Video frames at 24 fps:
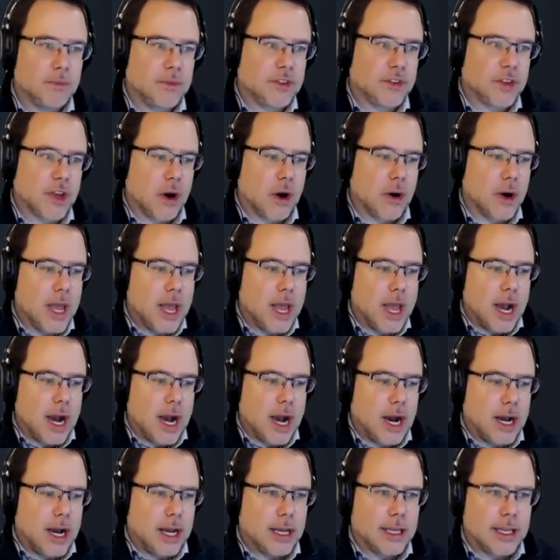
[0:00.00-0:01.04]
So
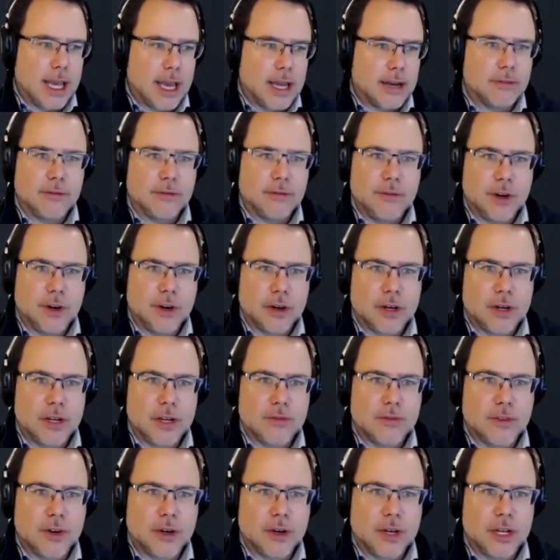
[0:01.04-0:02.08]
again, very
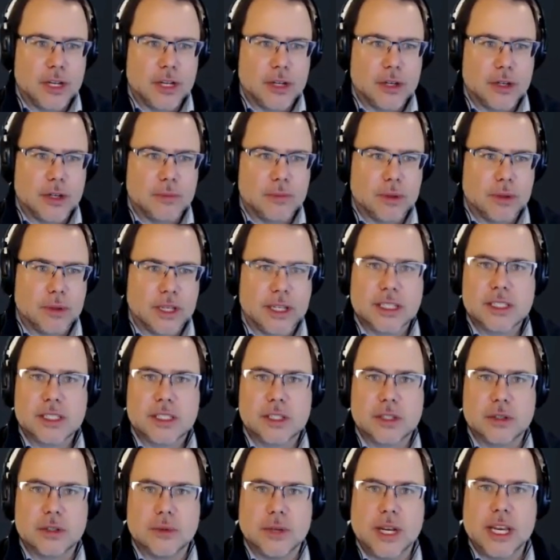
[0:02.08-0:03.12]
very good place
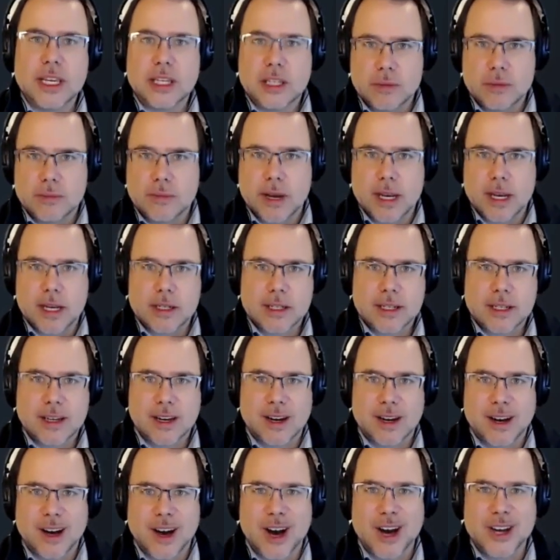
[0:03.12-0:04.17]
to incubate
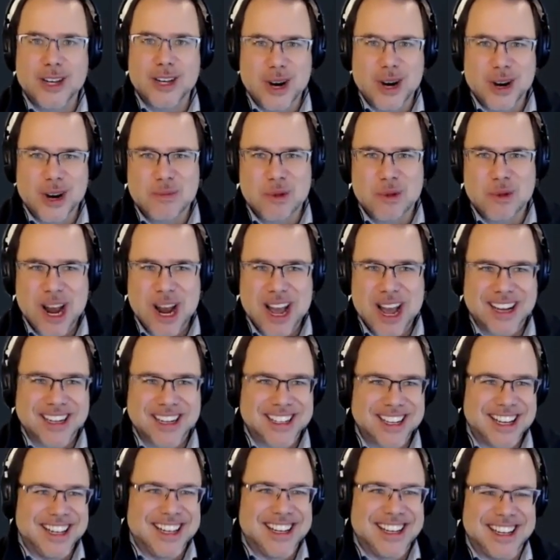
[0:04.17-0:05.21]
a young Brad,
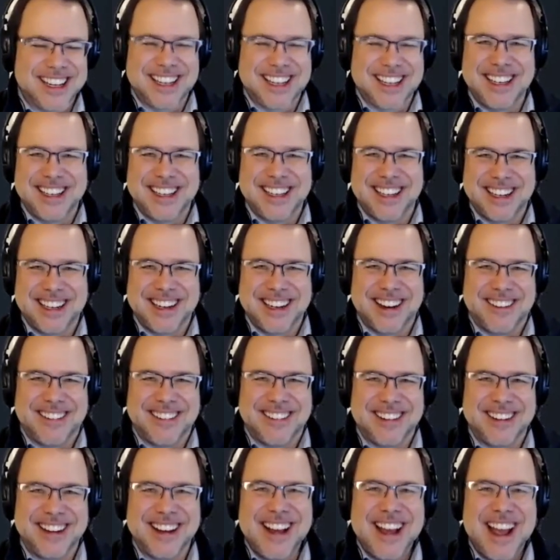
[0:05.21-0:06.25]

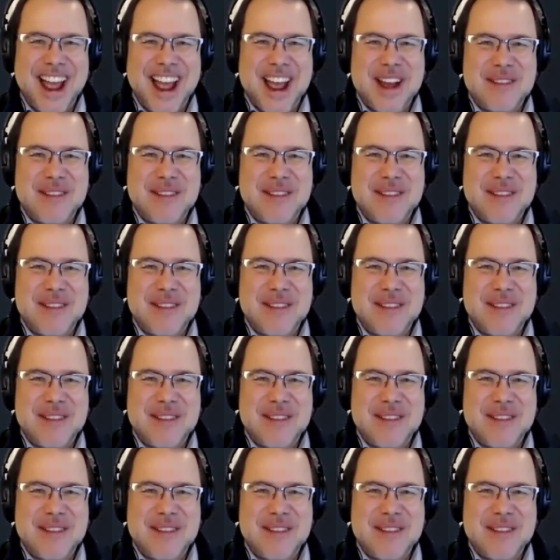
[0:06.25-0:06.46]
and